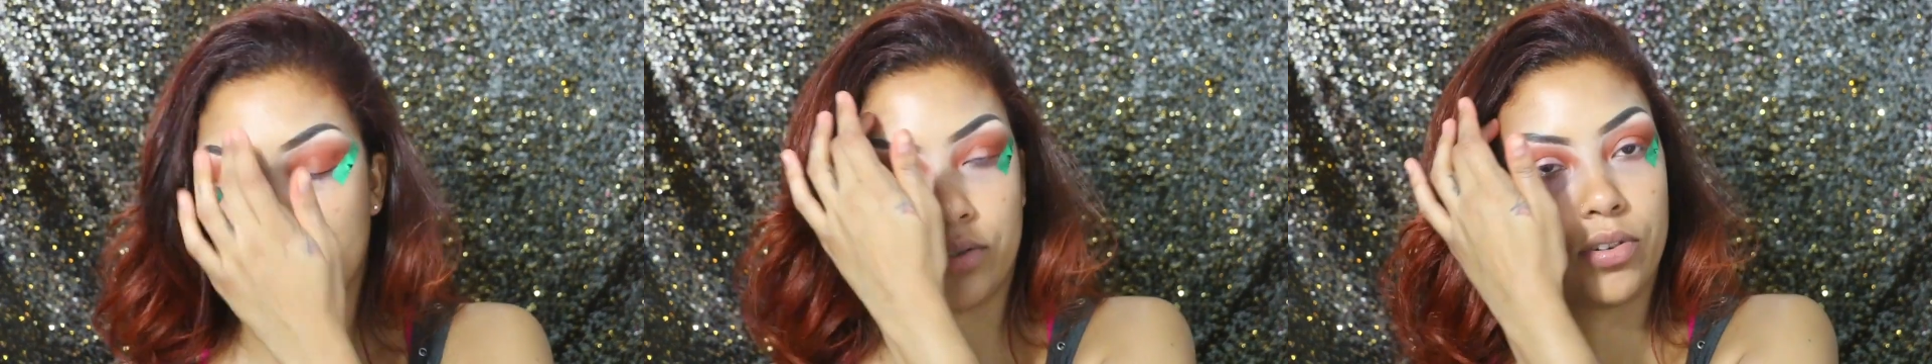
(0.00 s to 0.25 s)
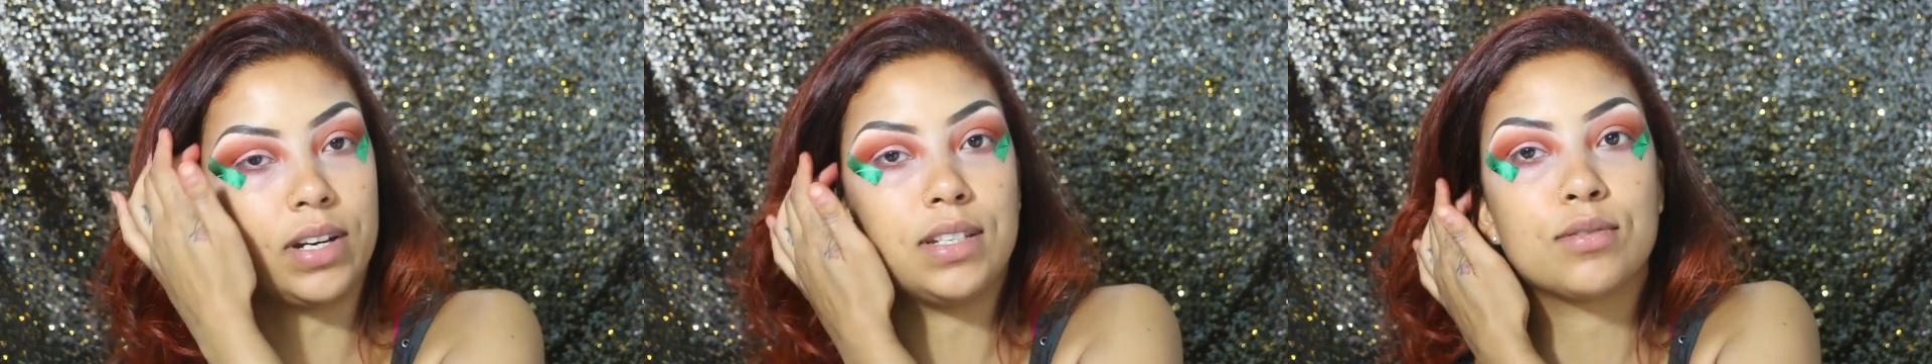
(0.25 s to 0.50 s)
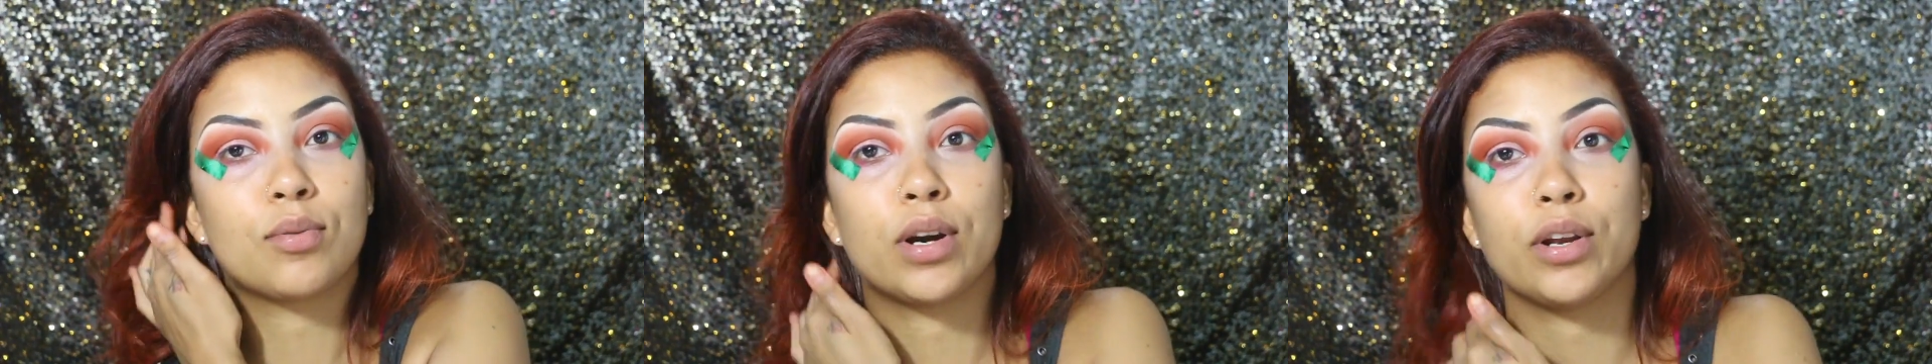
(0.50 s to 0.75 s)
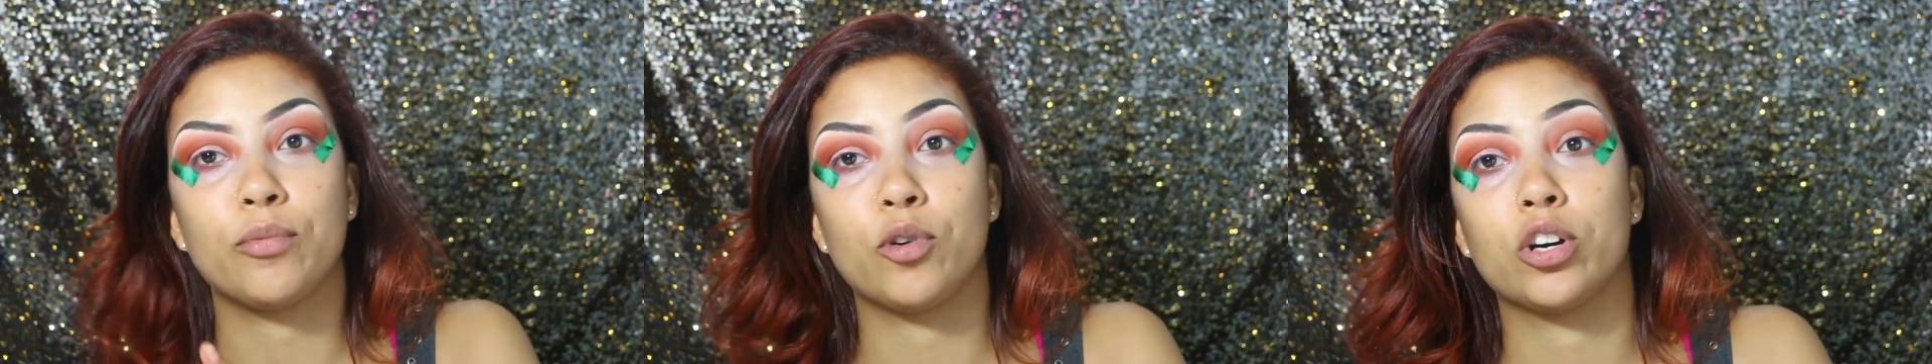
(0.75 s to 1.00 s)

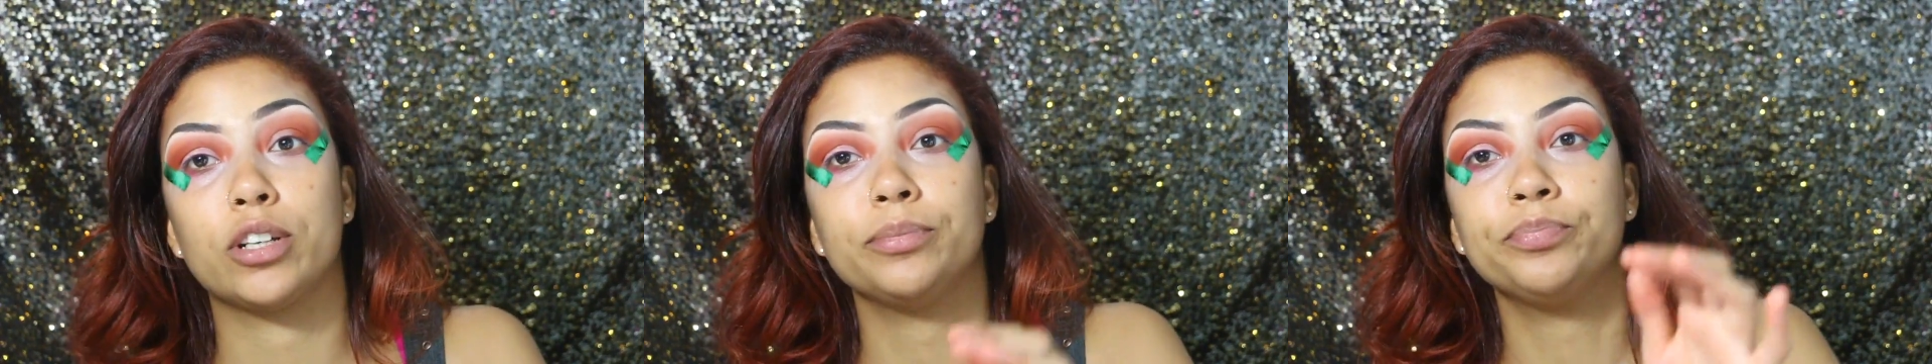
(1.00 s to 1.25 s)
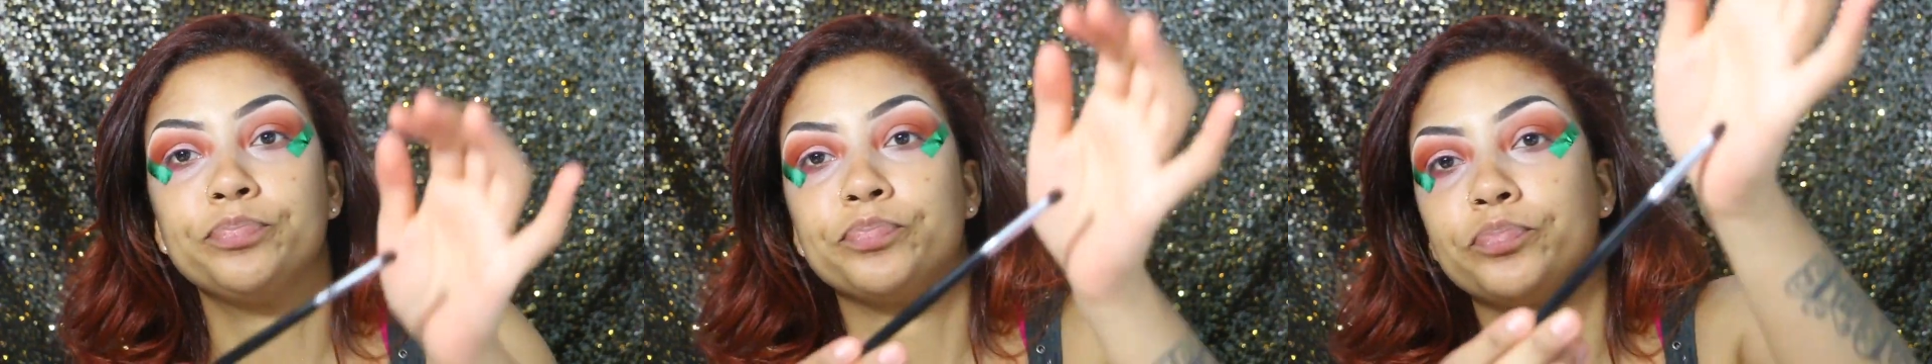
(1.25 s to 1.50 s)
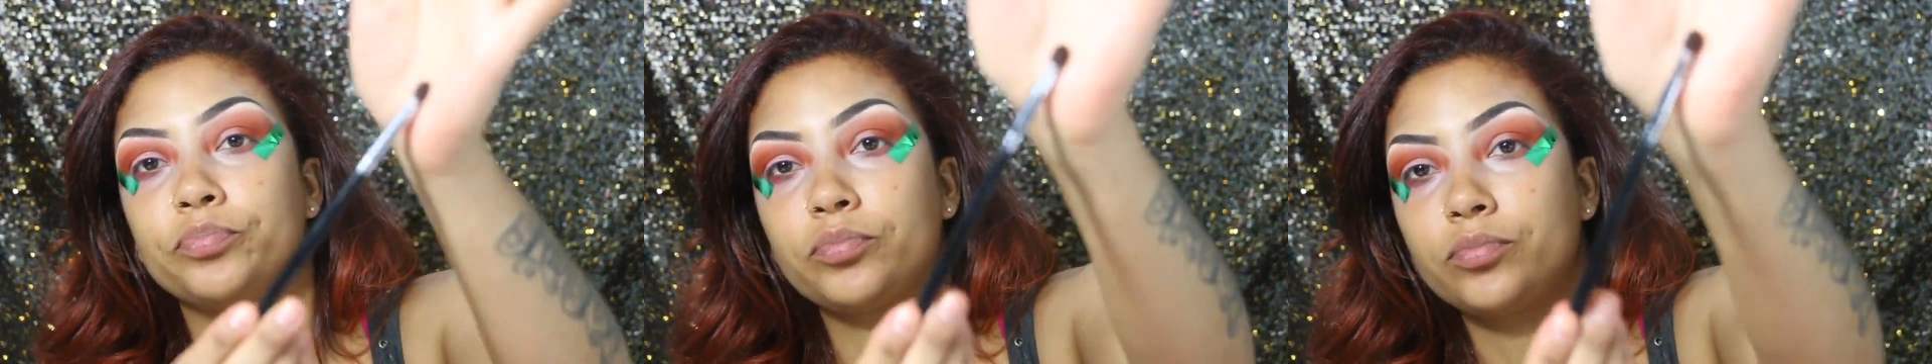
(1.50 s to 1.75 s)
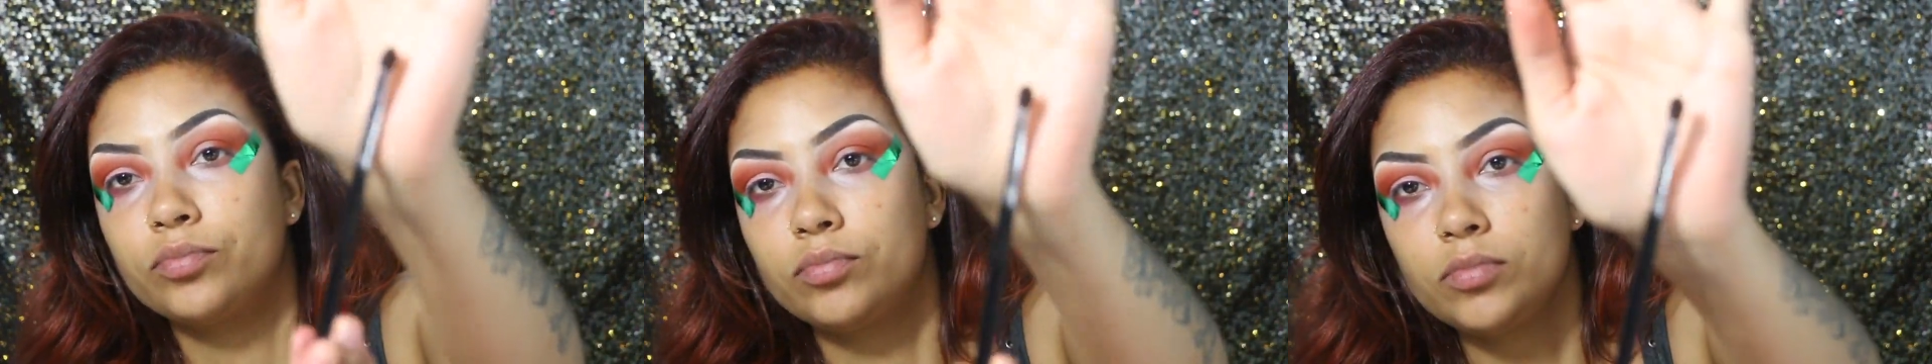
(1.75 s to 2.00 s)
321,
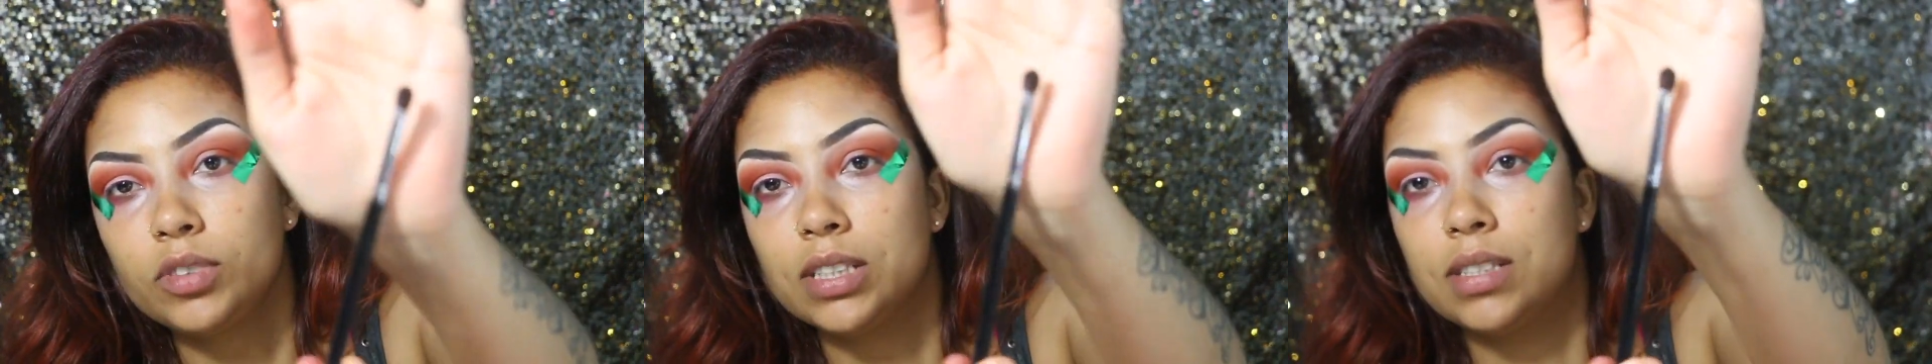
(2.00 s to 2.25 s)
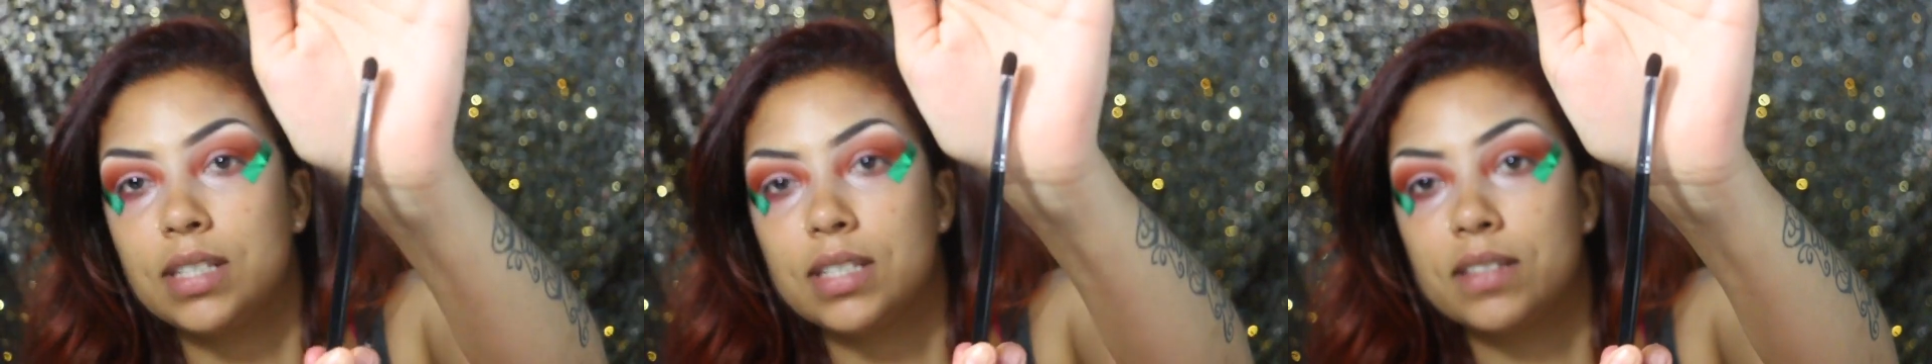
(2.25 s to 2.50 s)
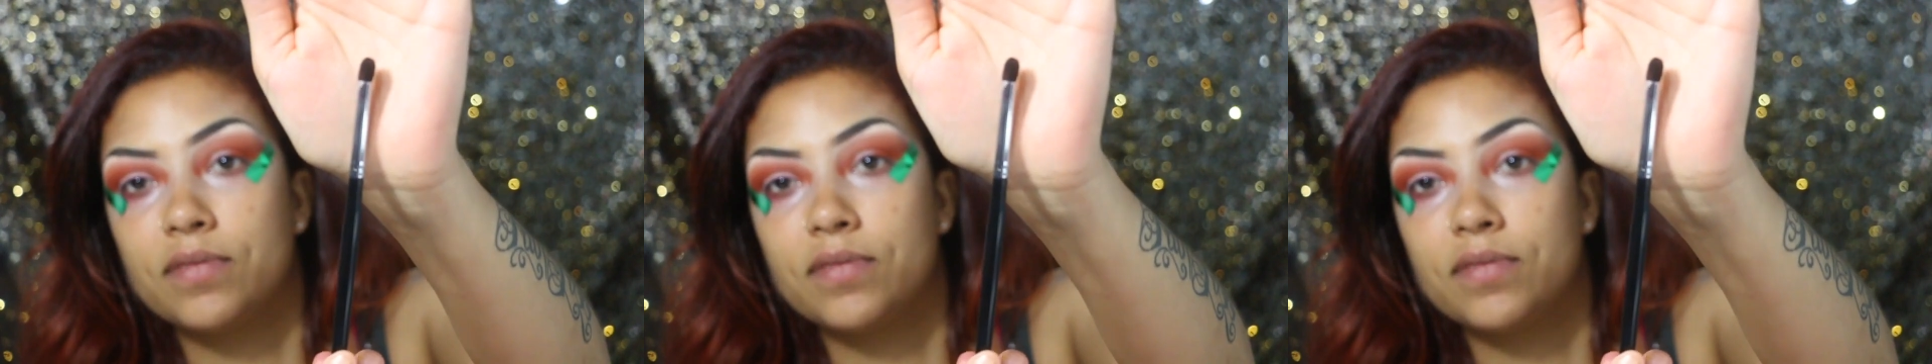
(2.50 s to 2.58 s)
this